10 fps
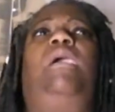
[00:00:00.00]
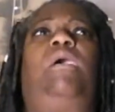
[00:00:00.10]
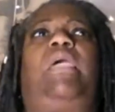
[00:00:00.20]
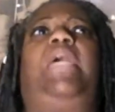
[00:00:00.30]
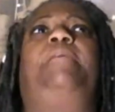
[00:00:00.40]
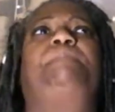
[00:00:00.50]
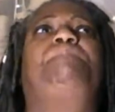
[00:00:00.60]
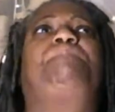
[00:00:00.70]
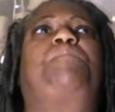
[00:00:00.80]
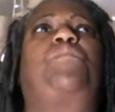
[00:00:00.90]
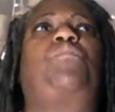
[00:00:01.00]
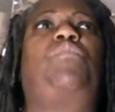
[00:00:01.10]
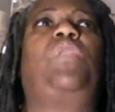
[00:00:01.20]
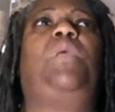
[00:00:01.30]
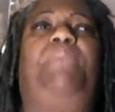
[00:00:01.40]
Okay,
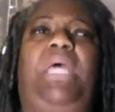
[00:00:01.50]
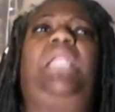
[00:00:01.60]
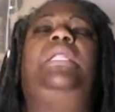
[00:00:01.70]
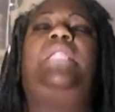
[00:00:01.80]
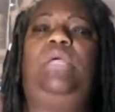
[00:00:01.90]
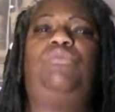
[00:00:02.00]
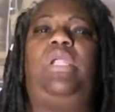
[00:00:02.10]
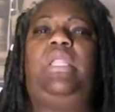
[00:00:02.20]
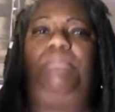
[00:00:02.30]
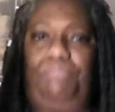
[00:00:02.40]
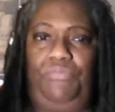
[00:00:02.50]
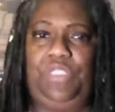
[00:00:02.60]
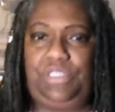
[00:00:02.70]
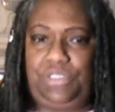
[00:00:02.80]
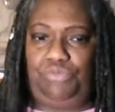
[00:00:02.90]
pedaling and running.
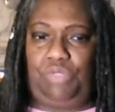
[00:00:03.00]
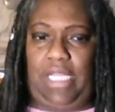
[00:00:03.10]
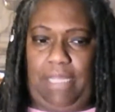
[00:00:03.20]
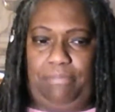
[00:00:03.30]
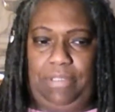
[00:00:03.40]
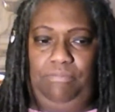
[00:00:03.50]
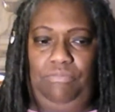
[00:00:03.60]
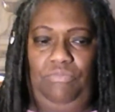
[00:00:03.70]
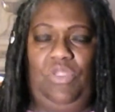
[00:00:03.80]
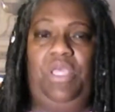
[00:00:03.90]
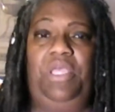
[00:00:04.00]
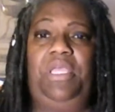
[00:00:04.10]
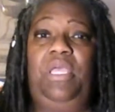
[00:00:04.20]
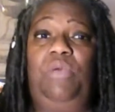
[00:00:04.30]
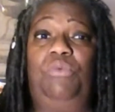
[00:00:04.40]
This is what happened.
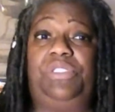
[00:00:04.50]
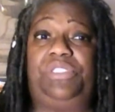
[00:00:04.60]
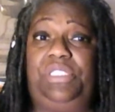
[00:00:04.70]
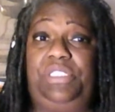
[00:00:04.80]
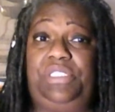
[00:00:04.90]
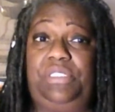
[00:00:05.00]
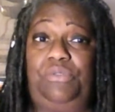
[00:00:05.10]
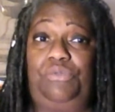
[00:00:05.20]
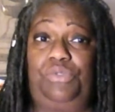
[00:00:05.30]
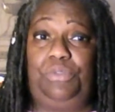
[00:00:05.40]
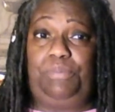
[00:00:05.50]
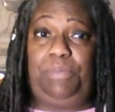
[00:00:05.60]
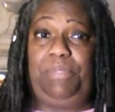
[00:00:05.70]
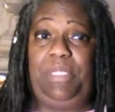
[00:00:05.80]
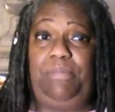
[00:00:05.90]
It was these a group
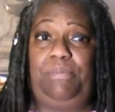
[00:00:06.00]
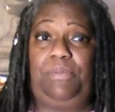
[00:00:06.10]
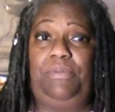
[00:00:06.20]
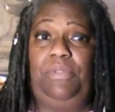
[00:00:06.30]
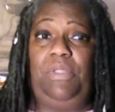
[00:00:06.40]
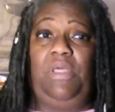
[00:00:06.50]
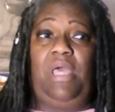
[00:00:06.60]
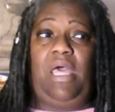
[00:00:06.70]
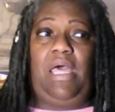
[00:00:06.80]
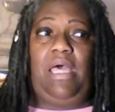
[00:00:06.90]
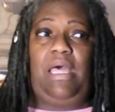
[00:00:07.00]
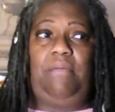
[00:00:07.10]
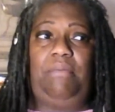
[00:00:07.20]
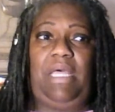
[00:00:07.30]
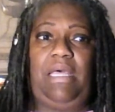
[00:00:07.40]
of people.
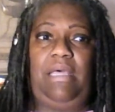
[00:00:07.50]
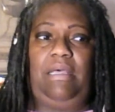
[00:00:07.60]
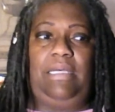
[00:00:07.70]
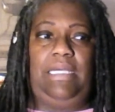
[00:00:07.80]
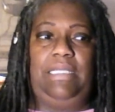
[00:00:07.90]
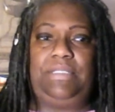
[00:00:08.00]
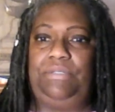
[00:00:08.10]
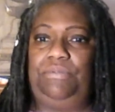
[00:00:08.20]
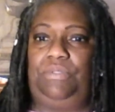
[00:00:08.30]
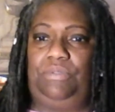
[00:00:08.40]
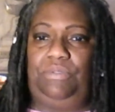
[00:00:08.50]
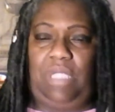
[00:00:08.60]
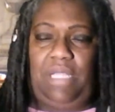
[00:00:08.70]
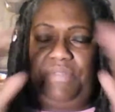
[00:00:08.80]
Um, I, I don't know.